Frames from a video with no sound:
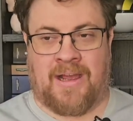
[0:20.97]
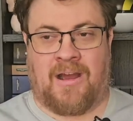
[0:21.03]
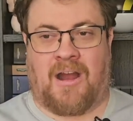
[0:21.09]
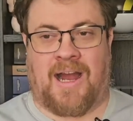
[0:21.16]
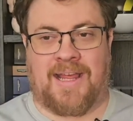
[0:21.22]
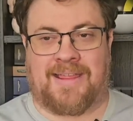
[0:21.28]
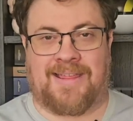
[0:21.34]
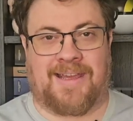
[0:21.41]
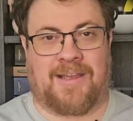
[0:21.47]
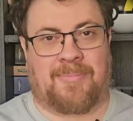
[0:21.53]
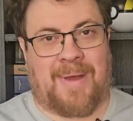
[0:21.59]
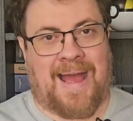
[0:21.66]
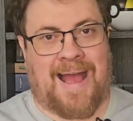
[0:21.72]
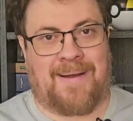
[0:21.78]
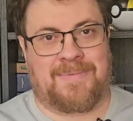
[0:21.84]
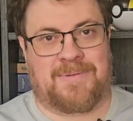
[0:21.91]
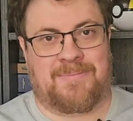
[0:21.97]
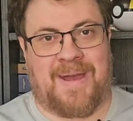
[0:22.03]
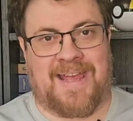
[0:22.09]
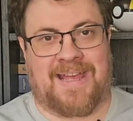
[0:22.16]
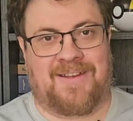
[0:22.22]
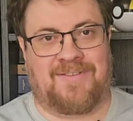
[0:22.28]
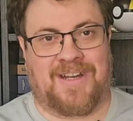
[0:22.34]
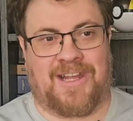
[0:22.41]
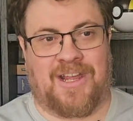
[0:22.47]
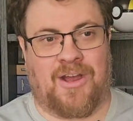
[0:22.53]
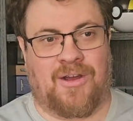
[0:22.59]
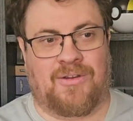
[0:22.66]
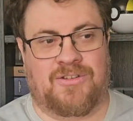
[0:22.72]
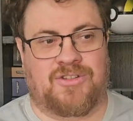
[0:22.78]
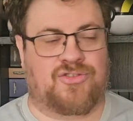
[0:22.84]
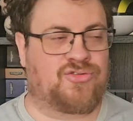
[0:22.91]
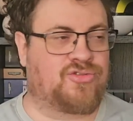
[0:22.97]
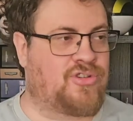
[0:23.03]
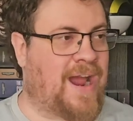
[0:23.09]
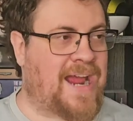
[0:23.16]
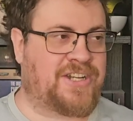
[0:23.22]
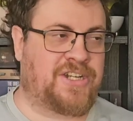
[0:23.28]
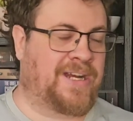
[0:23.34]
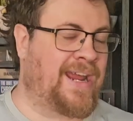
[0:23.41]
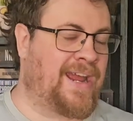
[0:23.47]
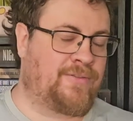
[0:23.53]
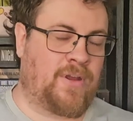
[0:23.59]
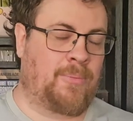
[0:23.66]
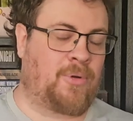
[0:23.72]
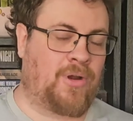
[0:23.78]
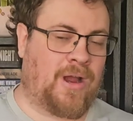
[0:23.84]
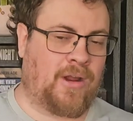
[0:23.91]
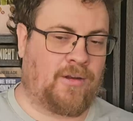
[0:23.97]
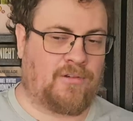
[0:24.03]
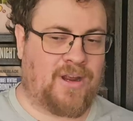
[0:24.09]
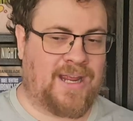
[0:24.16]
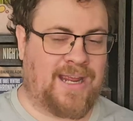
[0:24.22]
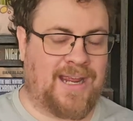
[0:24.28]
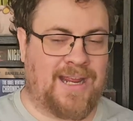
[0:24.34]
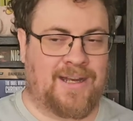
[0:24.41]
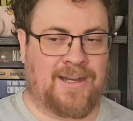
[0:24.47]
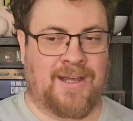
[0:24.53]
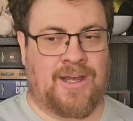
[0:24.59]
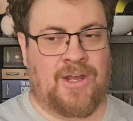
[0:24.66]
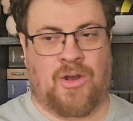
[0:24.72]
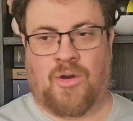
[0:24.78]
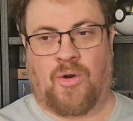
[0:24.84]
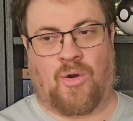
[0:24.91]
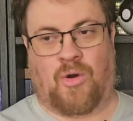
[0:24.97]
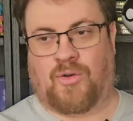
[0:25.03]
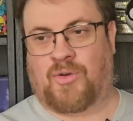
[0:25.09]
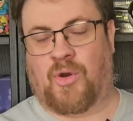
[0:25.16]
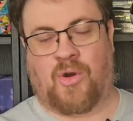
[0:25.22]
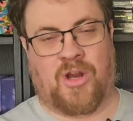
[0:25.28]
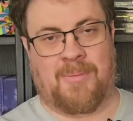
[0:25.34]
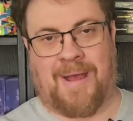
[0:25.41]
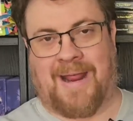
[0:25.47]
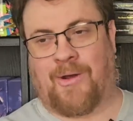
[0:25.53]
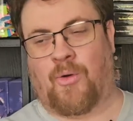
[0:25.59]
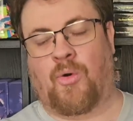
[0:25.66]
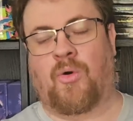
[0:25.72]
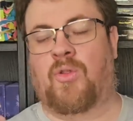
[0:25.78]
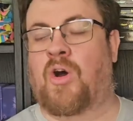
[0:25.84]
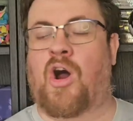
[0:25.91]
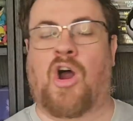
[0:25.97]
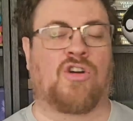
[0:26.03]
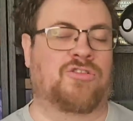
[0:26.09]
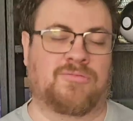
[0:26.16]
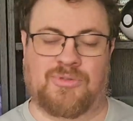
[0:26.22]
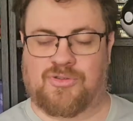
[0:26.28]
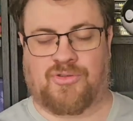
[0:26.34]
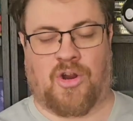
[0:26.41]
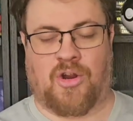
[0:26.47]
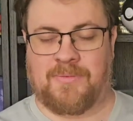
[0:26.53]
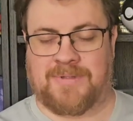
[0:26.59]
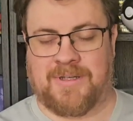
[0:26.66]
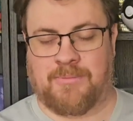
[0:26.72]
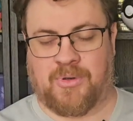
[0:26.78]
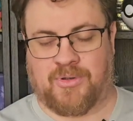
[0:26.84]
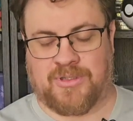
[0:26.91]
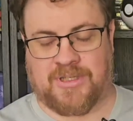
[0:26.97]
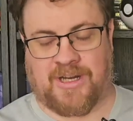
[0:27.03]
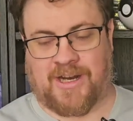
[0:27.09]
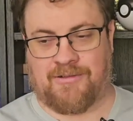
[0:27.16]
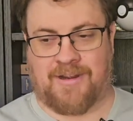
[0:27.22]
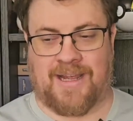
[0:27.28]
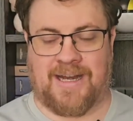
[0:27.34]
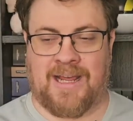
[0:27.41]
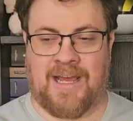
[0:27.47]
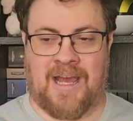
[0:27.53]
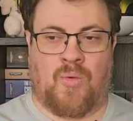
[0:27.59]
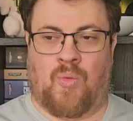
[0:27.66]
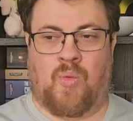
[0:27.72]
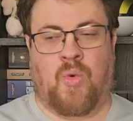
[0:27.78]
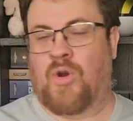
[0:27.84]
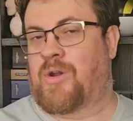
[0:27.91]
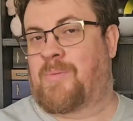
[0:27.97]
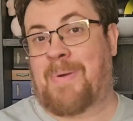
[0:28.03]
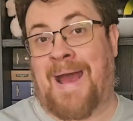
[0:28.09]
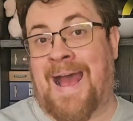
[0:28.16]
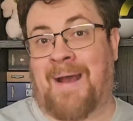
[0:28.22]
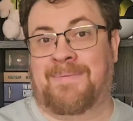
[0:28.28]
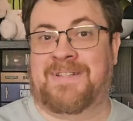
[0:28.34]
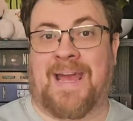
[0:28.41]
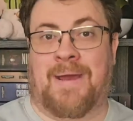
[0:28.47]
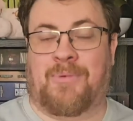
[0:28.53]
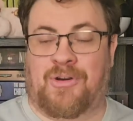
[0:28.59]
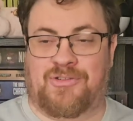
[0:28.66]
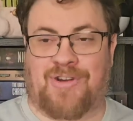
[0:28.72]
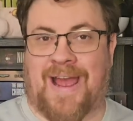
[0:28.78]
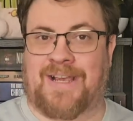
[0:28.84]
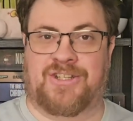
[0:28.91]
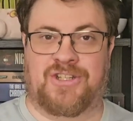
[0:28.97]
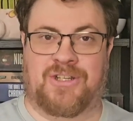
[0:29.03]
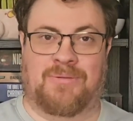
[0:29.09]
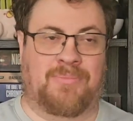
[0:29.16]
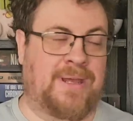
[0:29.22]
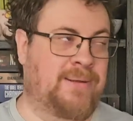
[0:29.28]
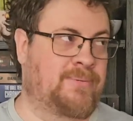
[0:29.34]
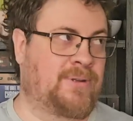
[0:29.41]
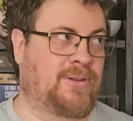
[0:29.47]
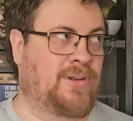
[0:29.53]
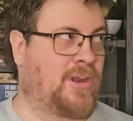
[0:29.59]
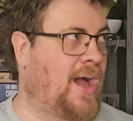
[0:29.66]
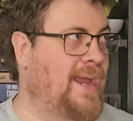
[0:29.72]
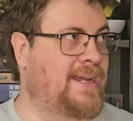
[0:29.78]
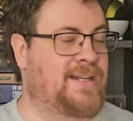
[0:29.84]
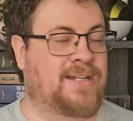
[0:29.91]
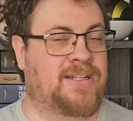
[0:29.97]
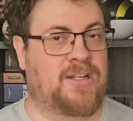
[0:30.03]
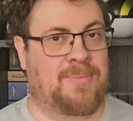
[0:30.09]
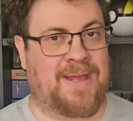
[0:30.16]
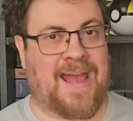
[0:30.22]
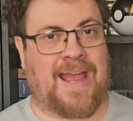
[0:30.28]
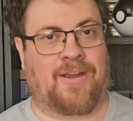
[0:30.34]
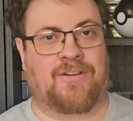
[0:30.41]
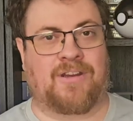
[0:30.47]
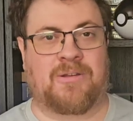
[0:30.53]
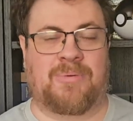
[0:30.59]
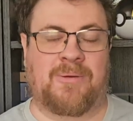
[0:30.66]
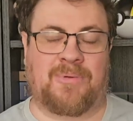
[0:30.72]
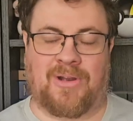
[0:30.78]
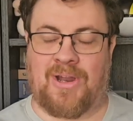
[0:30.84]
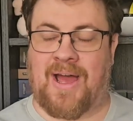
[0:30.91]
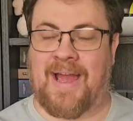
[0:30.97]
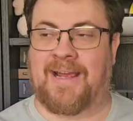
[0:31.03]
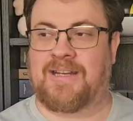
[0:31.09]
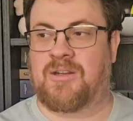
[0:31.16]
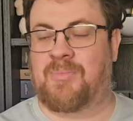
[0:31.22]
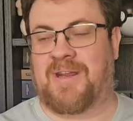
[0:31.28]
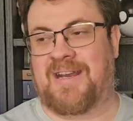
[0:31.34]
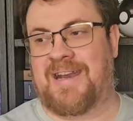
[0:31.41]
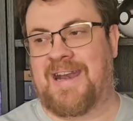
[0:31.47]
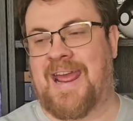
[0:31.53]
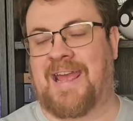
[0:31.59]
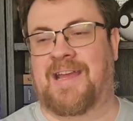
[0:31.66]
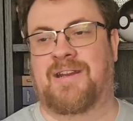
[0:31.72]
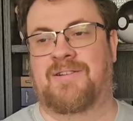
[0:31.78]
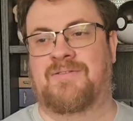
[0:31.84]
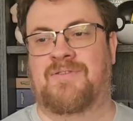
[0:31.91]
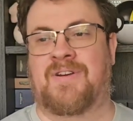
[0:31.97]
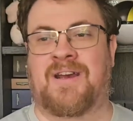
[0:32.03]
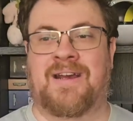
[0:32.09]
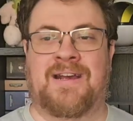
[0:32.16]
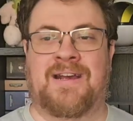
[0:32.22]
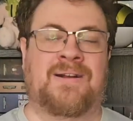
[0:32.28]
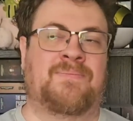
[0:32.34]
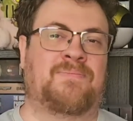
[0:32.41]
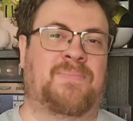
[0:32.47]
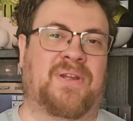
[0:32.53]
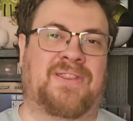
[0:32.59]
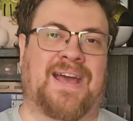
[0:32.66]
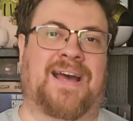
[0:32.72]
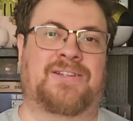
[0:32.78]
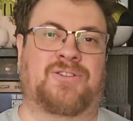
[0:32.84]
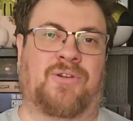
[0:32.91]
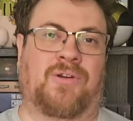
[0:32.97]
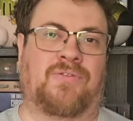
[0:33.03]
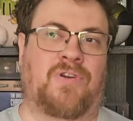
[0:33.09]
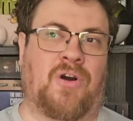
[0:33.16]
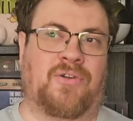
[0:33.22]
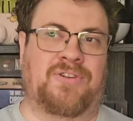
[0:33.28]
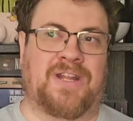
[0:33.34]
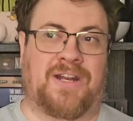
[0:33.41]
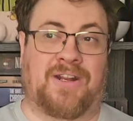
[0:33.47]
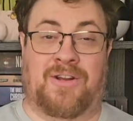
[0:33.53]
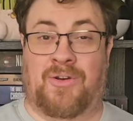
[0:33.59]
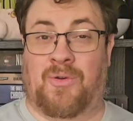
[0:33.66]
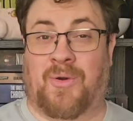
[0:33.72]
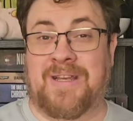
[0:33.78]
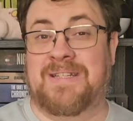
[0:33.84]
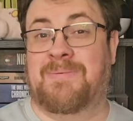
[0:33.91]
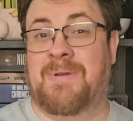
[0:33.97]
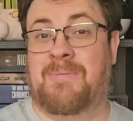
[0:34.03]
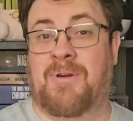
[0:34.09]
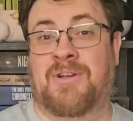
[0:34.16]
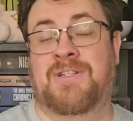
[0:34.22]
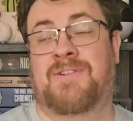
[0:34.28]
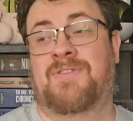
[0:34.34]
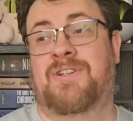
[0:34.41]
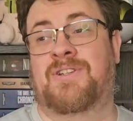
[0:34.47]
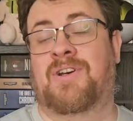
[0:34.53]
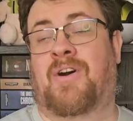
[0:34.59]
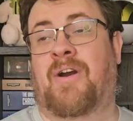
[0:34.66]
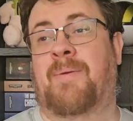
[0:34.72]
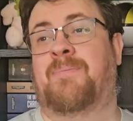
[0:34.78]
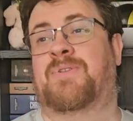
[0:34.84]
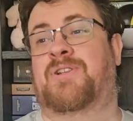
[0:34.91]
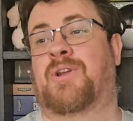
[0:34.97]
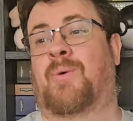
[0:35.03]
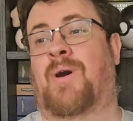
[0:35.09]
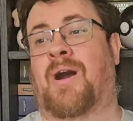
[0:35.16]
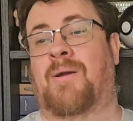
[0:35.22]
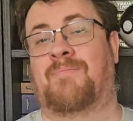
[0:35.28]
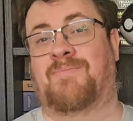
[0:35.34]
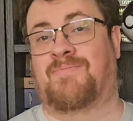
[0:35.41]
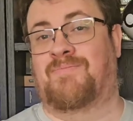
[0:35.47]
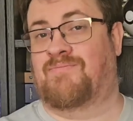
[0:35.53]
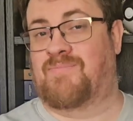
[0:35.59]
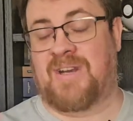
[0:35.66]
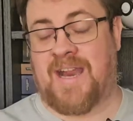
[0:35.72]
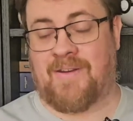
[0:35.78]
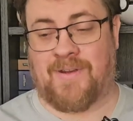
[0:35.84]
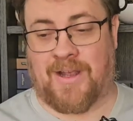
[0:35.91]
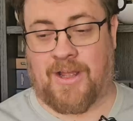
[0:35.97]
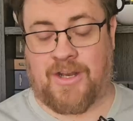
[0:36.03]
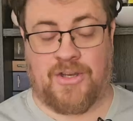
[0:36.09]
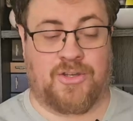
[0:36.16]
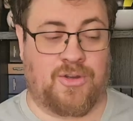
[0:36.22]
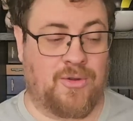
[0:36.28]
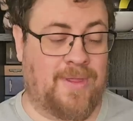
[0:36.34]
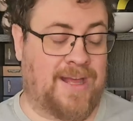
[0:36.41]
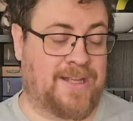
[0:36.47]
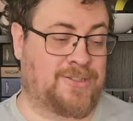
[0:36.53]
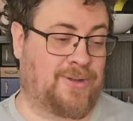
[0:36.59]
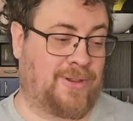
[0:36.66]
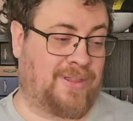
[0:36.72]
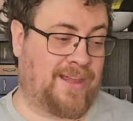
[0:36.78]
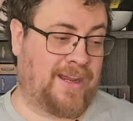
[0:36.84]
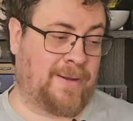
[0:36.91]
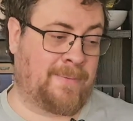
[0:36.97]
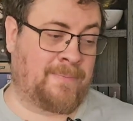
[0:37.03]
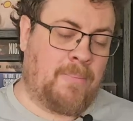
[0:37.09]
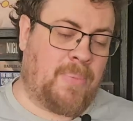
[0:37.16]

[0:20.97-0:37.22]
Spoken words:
I think perhaps making videos trashing every book I read or talking about all the horrible tropes in books that I read would perhaps get more traction. People like to be angry, people like to be negative, but that sort of content annoys me most of the time, so I'm never going to do that sort of thing.